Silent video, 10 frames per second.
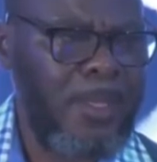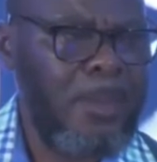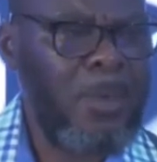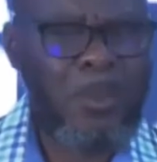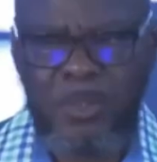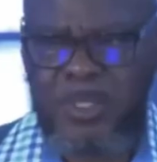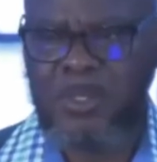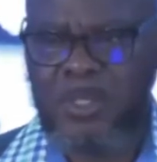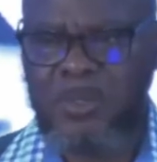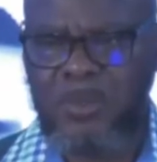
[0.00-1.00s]
But if you say, I
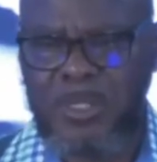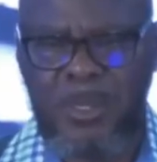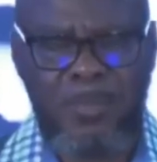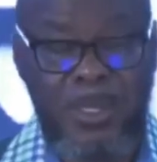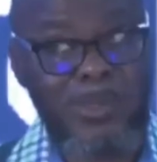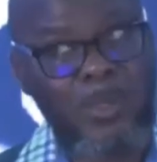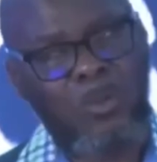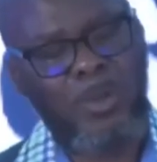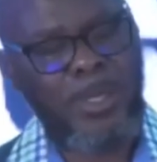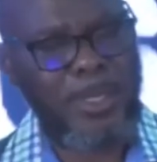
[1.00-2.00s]
should give you £10, oh,
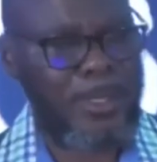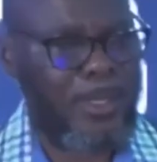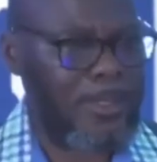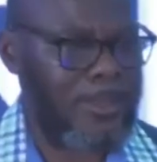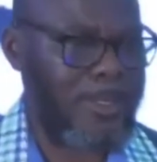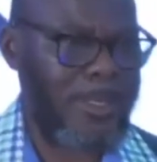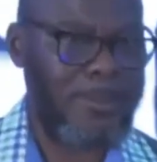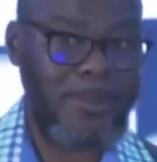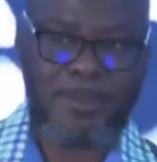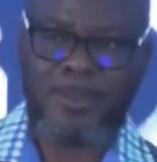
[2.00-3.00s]
quickly, all right,
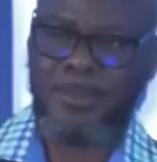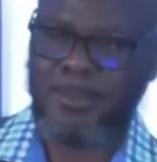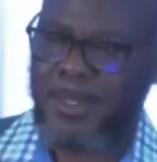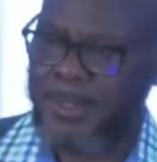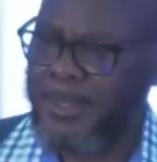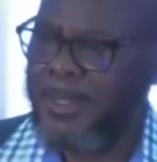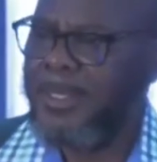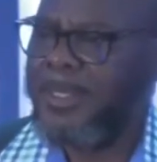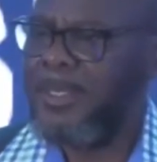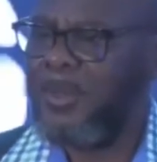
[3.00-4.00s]
that's cool, man.
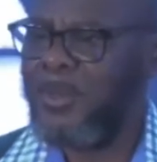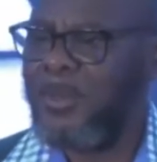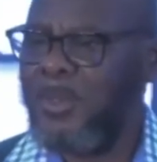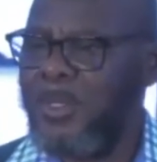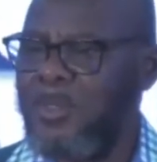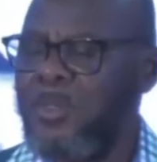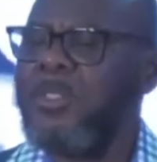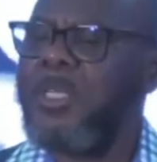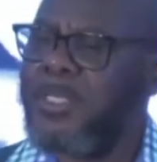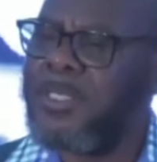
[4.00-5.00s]
You know, so
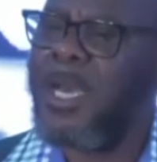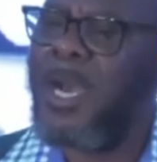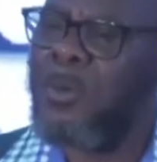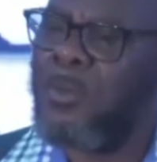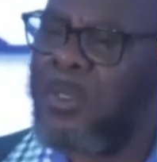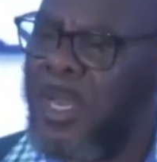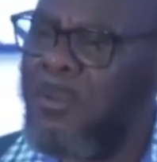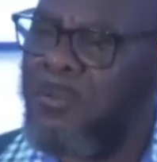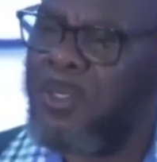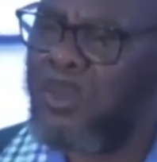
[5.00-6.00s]
that is how life
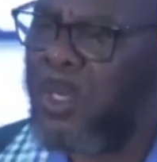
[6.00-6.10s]
is all